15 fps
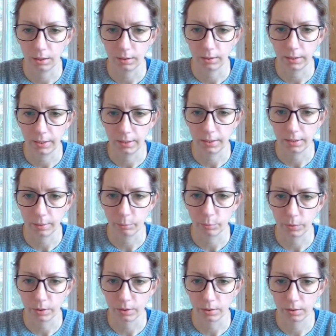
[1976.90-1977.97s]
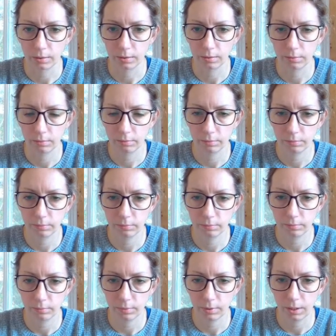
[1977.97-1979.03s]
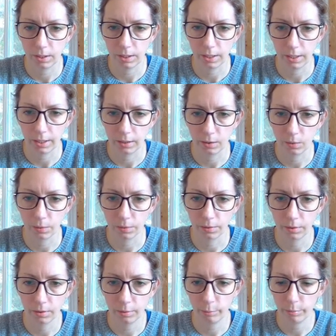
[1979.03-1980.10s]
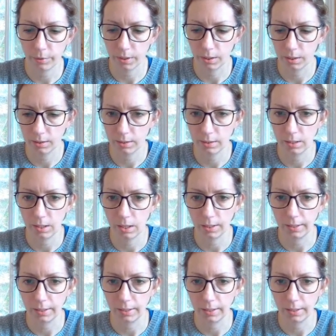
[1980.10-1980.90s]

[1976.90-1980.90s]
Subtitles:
lined up with that corner, but it's not